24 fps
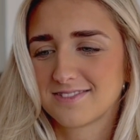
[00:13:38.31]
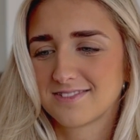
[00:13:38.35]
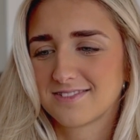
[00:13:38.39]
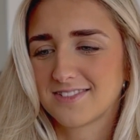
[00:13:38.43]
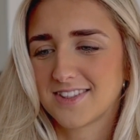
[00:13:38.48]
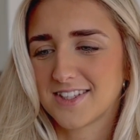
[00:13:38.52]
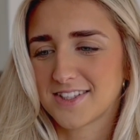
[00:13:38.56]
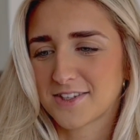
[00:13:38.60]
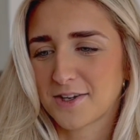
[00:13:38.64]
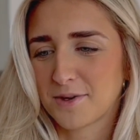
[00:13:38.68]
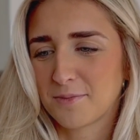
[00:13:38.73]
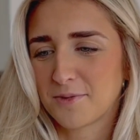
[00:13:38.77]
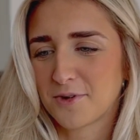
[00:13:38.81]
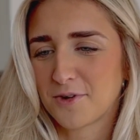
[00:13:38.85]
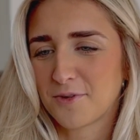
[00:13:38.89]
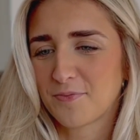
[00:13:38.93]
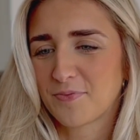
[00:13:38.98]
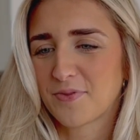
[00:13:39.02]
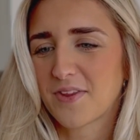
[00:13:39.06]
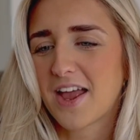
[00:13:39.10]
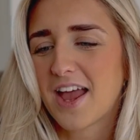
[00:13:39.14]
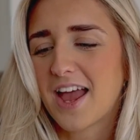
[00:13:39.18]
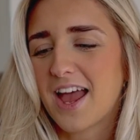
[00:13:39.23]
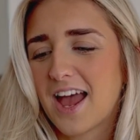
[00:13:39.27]
Let's hope not.
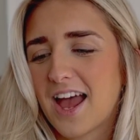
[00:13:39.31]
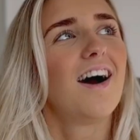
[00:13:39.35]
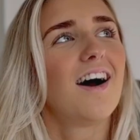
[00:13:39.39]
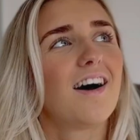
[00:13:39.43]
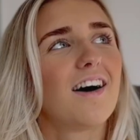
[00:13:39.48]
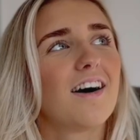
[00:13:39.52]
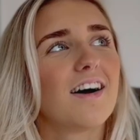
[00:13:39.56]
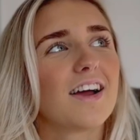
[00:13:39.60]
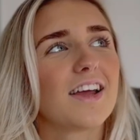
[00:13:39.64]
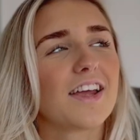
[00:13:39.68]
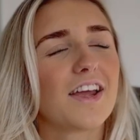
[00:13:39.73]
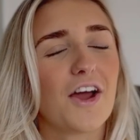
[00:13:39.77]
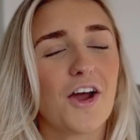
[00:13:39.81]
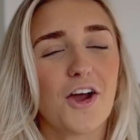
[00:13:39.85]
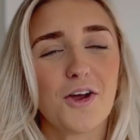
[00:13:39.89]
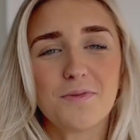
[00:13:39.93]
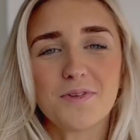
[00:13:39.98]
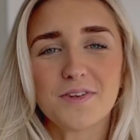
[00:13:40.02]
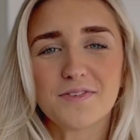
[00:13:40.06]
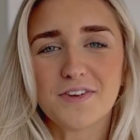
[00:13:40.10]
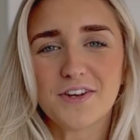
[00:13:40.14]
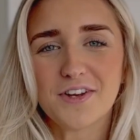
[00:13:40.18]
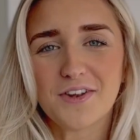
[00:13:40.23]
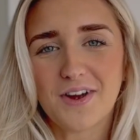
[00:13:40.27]
I hope
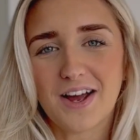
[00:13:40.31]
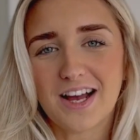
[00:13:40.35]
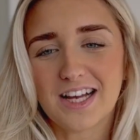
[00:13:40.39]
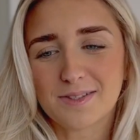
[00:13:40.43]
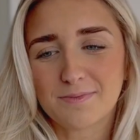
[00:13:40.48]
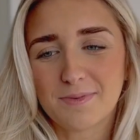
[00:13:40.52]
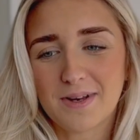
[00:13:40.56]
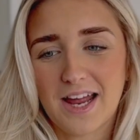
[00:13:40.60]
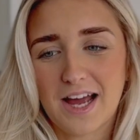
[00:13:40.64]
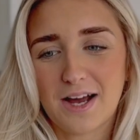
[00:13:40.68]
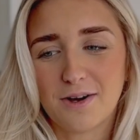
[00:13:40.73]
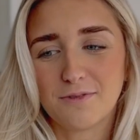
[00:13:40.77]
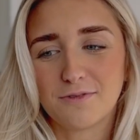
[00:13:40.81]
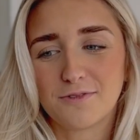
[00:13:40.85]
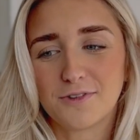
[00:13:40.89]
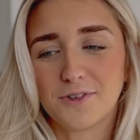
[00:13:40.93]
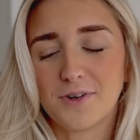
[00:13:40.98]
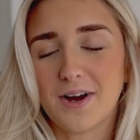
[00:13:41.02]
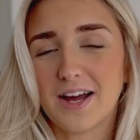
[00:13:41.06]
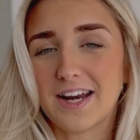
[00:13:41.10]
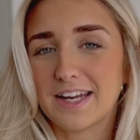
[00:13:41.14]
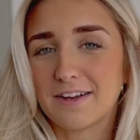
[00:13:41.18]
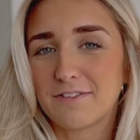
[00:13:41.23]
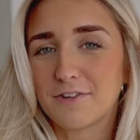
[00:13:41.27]
this video has been helpful,
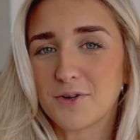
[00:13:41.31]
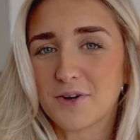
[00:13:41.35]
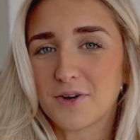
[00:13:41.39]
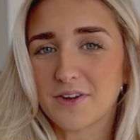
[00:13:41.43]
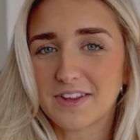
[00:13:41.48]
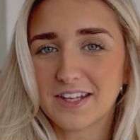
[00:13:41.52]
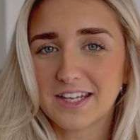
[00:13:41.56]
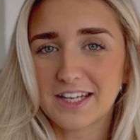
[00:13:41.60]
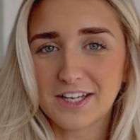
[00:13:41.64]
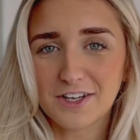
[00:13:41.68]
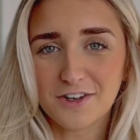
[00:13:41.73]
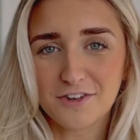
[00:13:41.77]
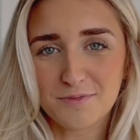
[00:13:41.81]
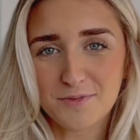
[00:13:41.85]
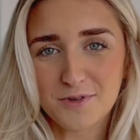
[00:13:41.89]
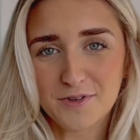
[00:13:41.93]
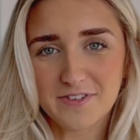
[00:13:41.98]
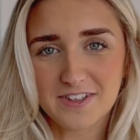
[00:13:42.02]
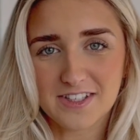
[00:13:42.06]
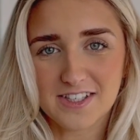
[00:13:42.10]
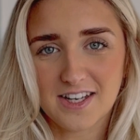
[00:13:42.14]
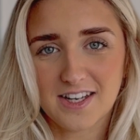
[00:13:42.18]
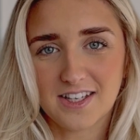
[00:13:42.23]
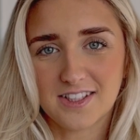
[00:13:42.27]
and if you are thinking of moving
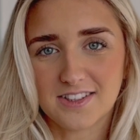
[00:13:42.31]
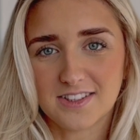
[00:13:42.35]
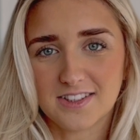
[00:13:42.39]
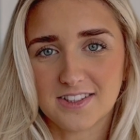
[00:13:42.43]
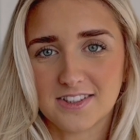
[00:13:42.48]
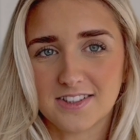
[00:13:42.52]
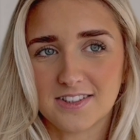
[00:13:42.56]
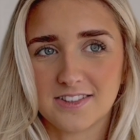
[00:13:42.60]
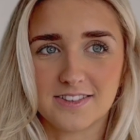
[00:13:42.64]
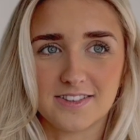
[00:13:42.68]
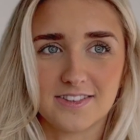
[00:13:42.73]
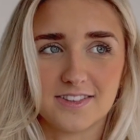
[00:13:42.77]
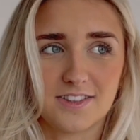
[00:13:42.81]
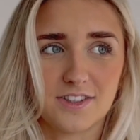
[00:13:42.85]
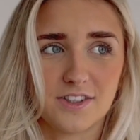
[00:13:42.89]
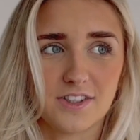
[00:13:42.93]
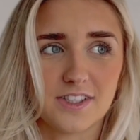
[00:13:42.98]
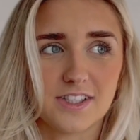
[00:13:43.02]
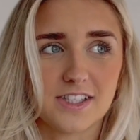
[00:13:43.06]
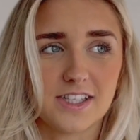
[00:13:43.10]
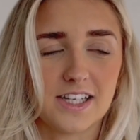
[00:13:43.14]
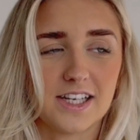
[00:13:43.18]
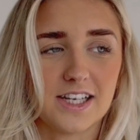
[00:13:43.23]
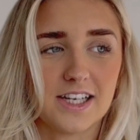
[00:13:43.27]
to London,
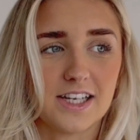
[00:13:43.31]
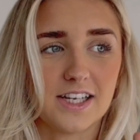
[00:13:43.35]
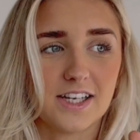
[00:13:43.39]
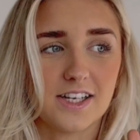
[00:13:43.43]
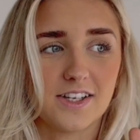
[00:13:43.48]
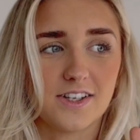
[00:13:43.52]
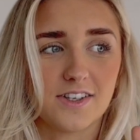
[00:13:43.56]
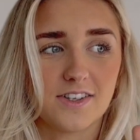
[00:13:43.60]
honestly,